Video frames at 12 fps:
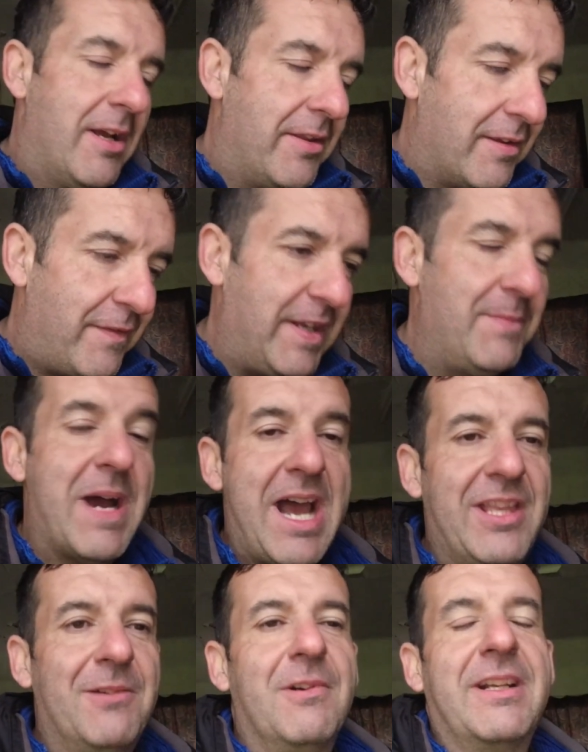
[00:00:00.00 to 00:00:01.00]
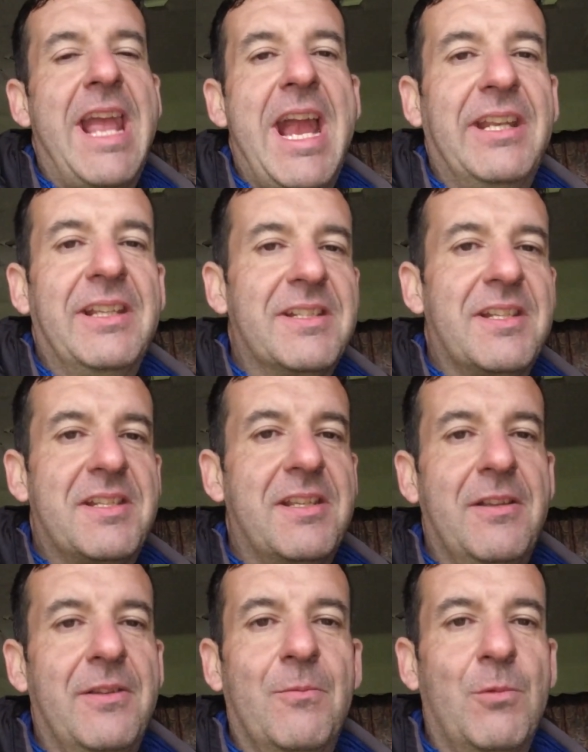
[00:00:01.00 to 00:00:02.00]
The feedback that we're getting is
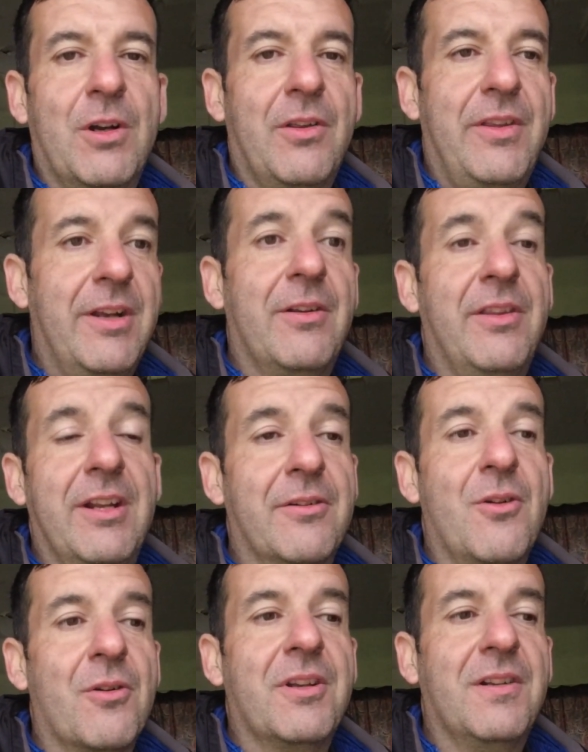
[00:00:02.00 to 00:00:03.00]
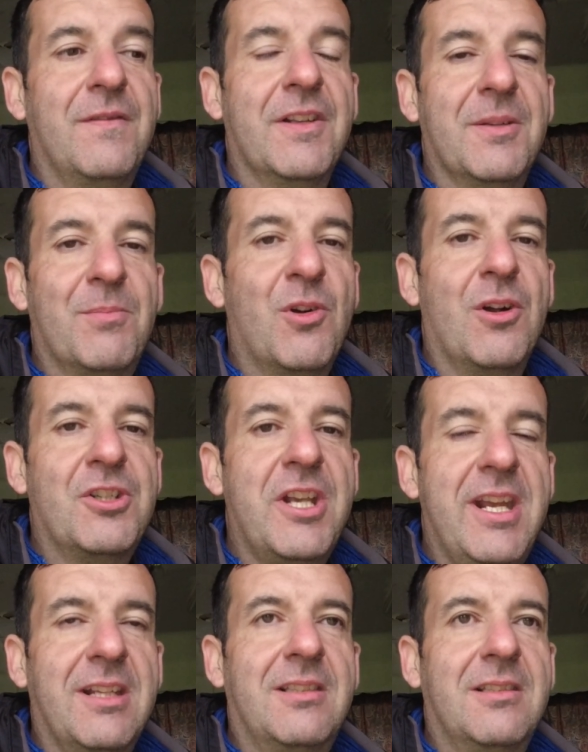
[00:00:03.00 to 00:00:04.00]
that they're not going to fund a
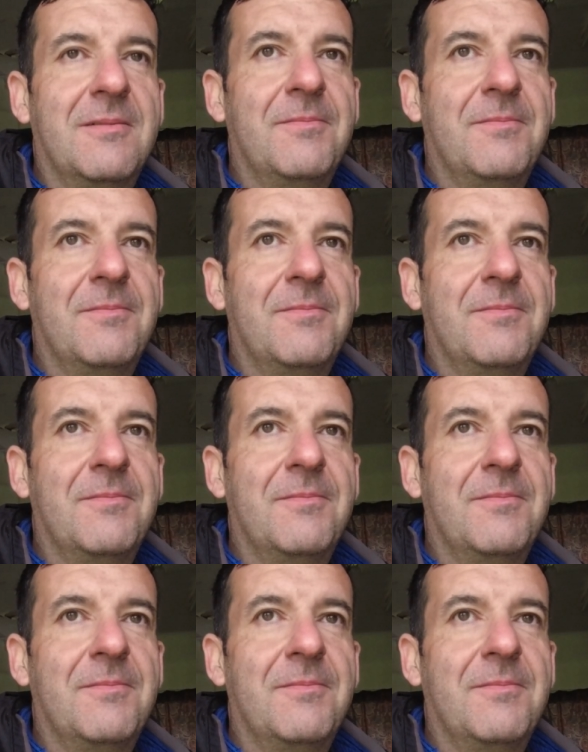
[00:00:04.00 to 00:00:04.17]
project